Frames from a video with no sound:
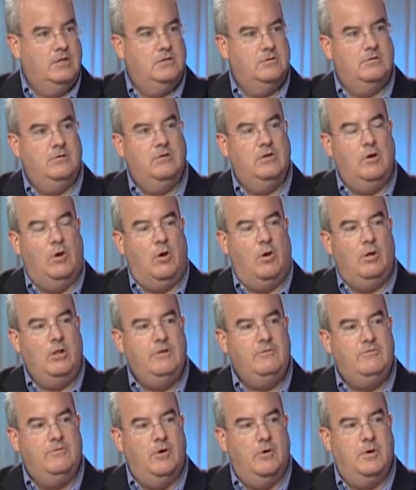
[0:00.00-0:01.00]
So the all
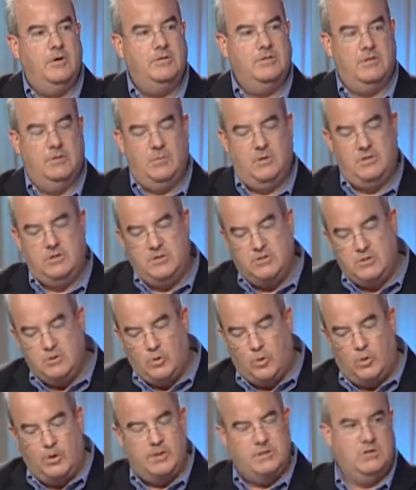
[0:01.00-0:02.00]
in focus image is
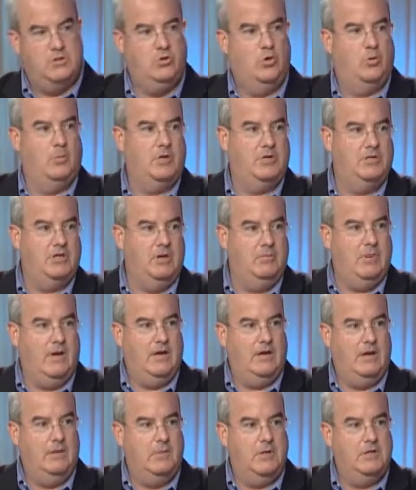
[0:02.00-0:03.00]
stored as a normal
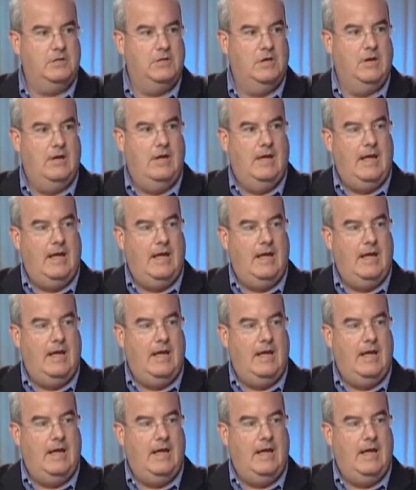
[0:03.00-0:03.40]
JPEG image.